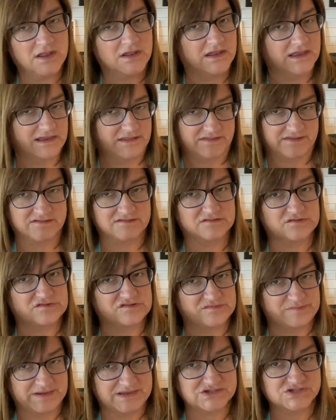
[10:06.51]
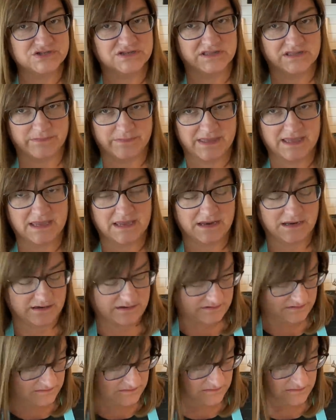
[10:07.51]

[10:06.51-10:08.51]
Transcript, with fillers: Like these are specially made.